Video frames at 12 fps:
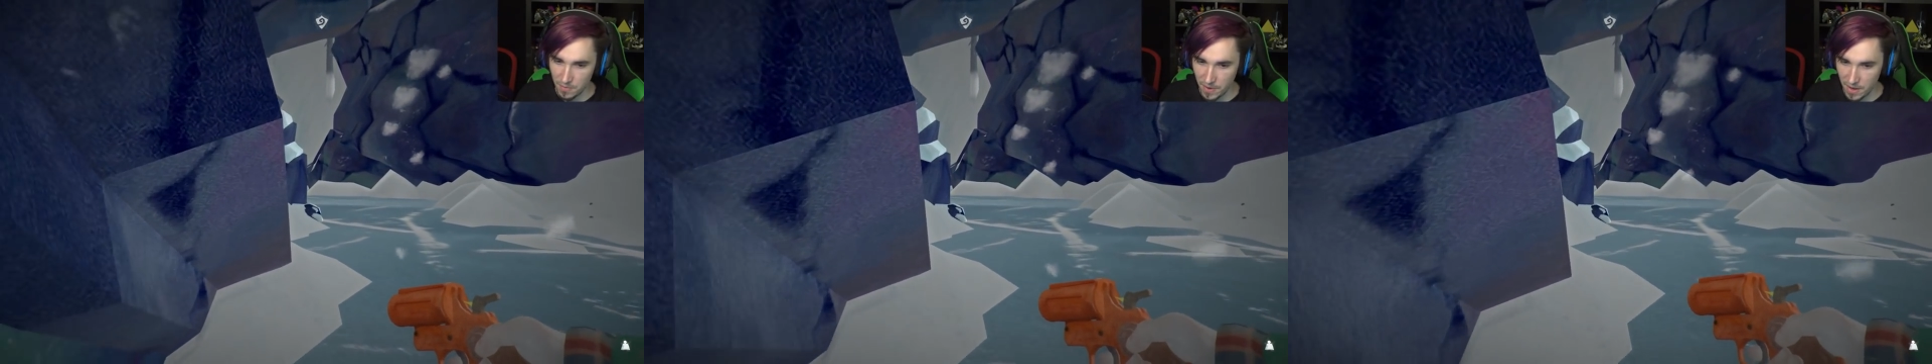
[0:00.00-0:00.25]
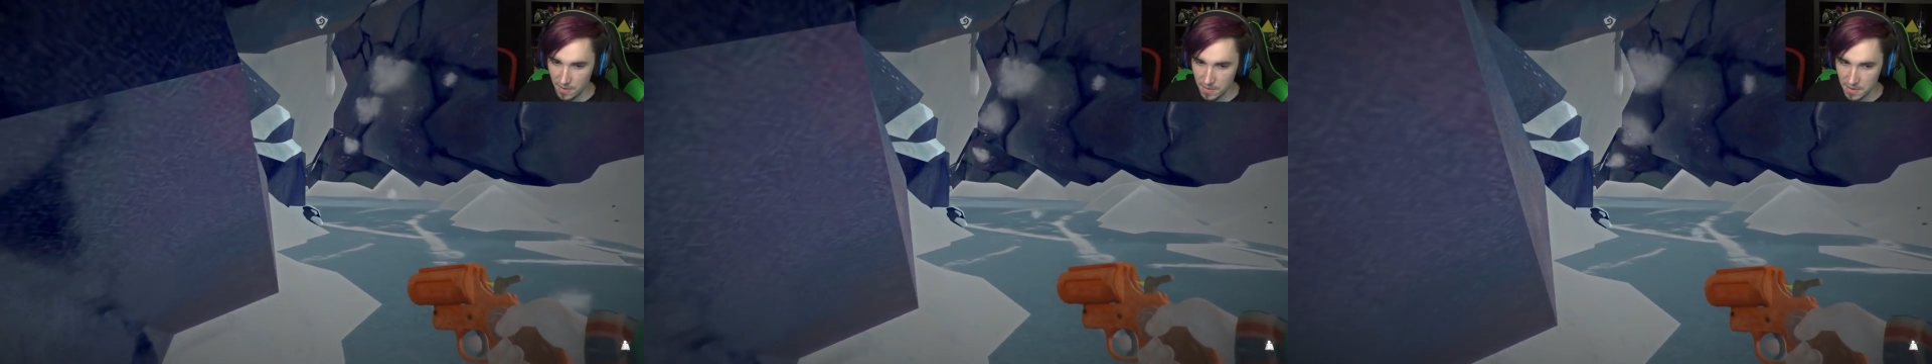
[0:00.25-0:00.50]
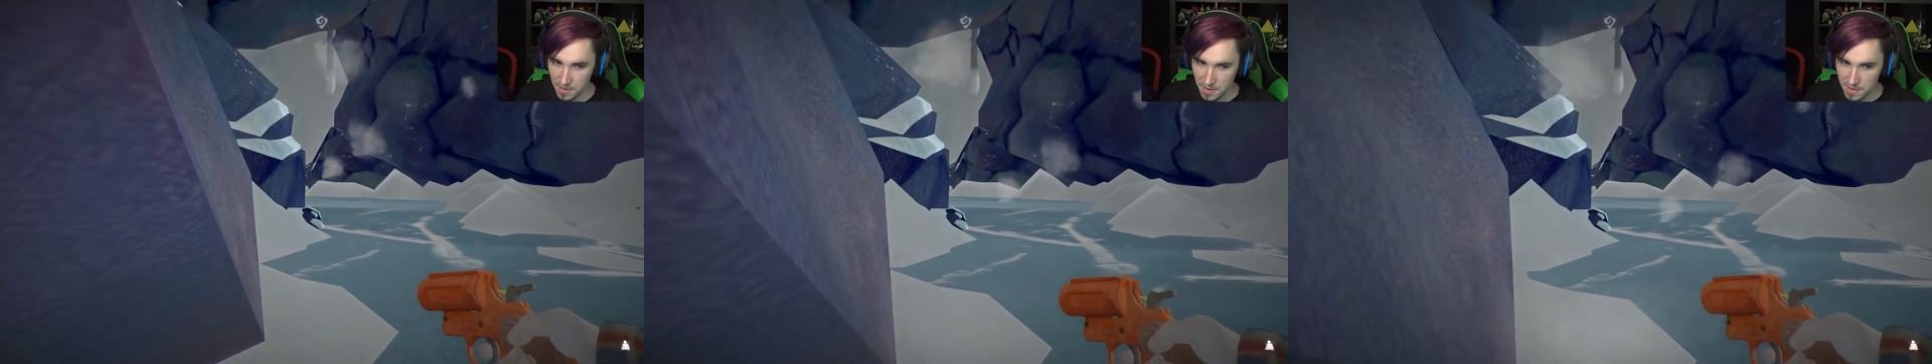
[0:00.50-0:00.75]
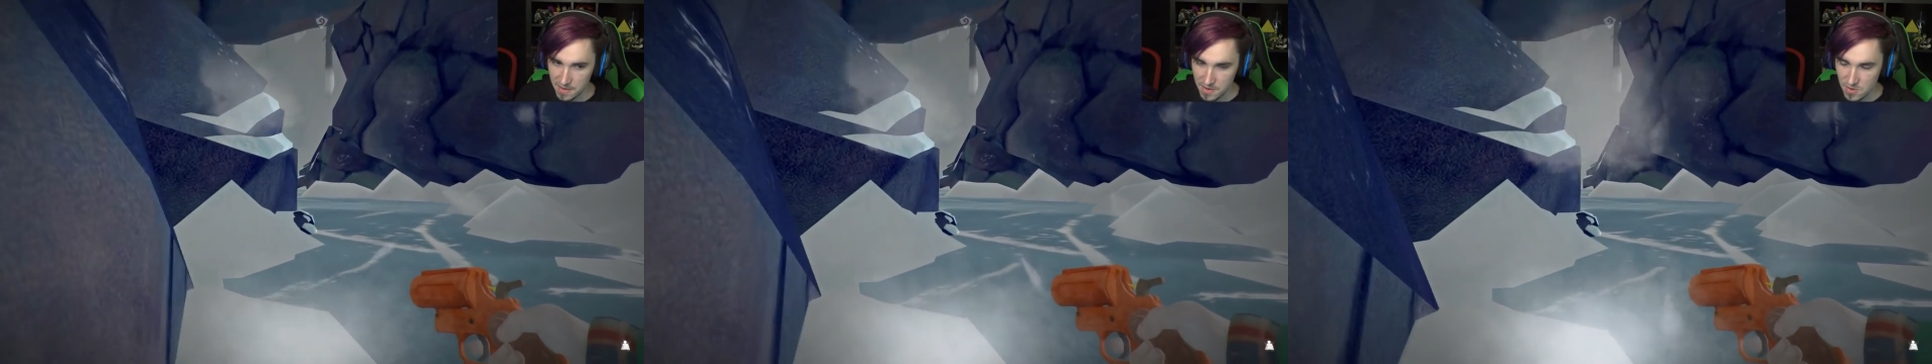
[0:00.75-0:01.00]
found.
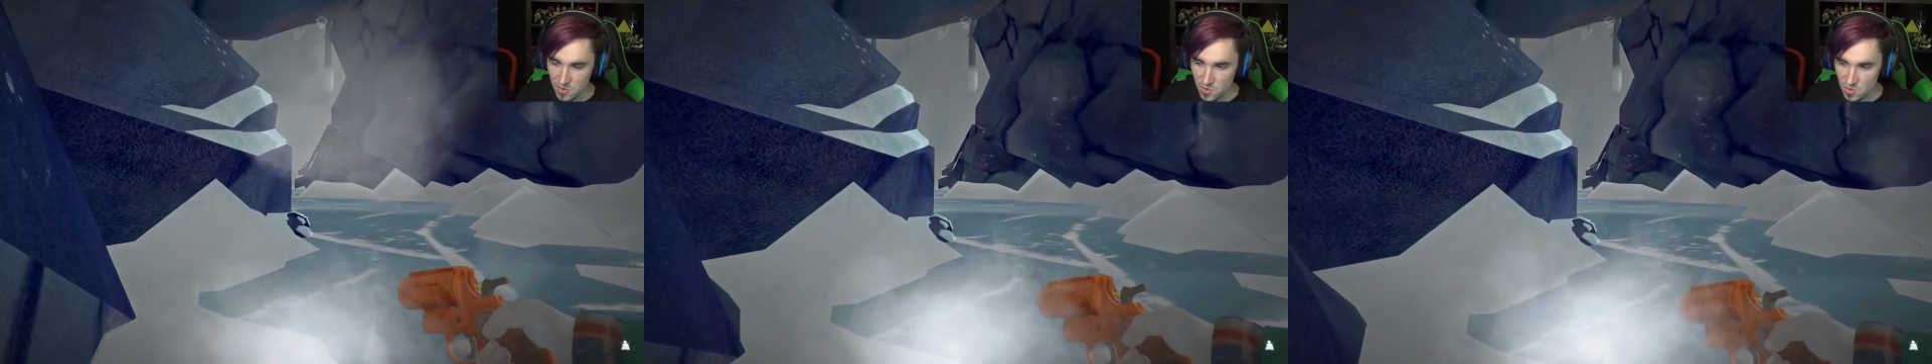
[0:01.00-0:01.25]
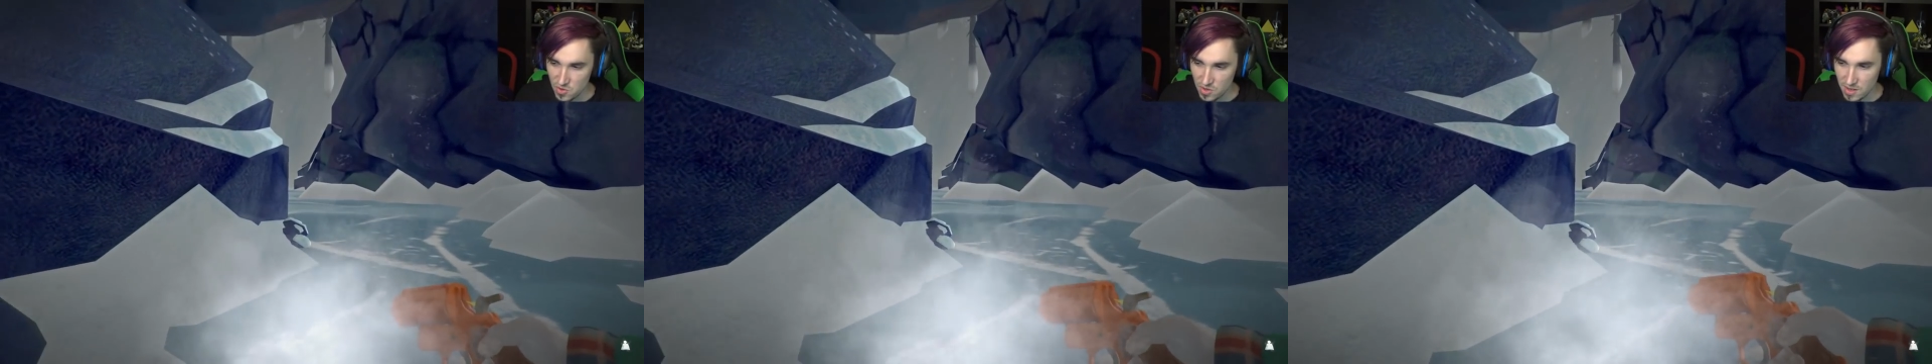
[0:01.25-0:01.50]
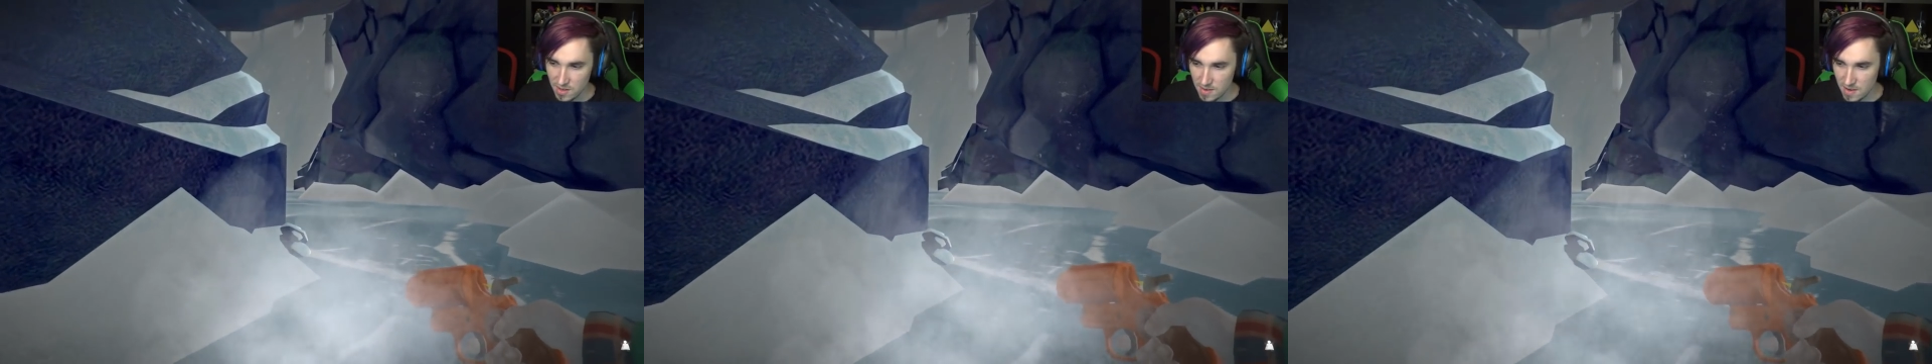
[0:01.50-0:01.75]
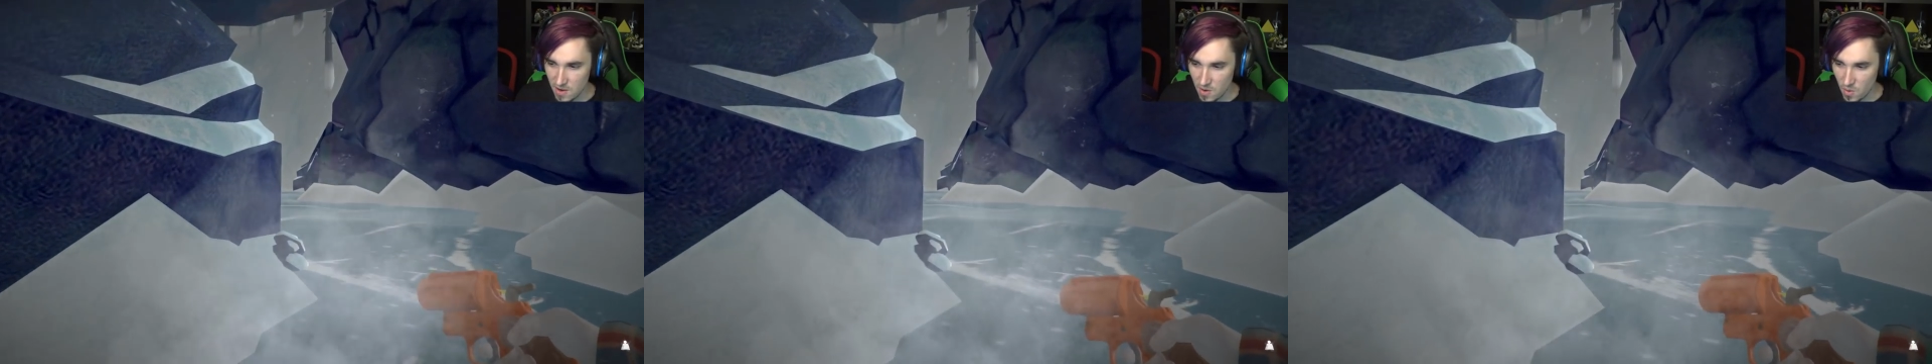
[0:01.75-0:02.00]
I
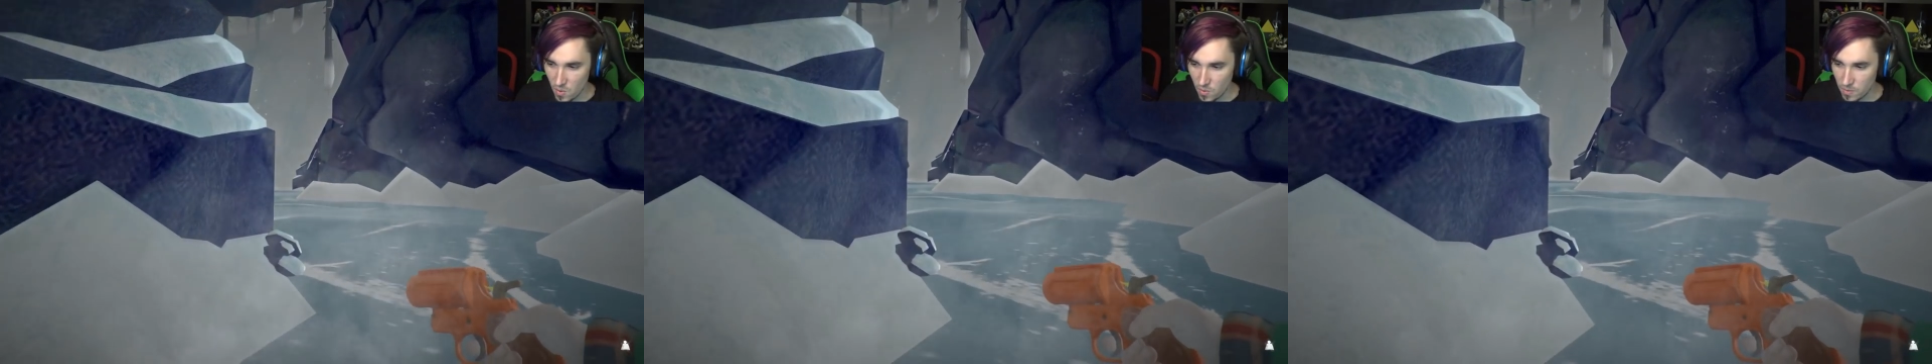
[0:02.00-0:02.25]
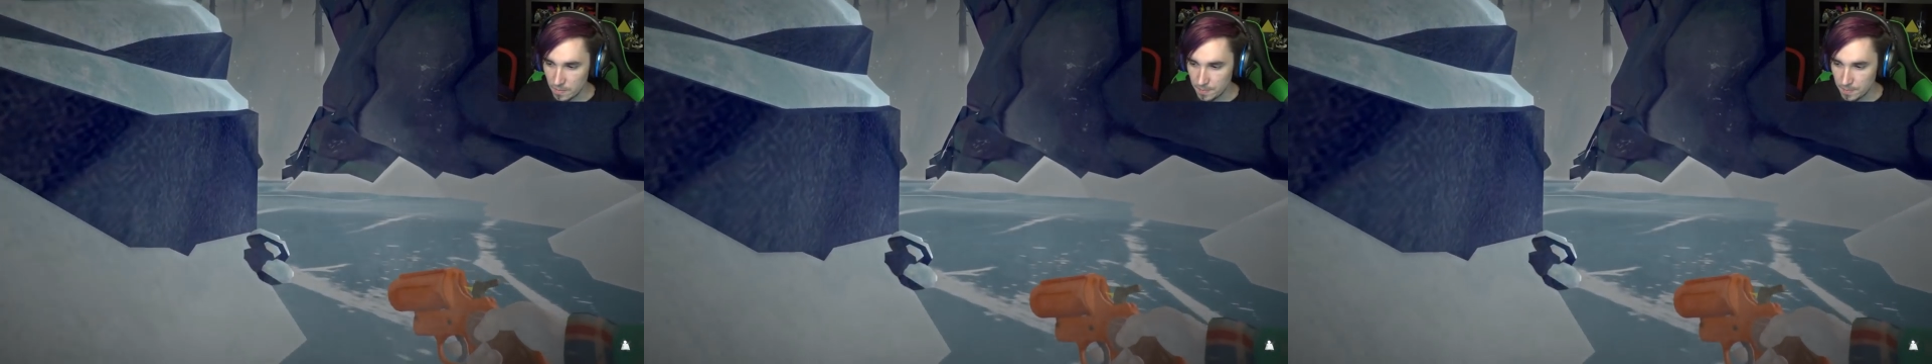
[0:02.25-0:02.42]
don't know.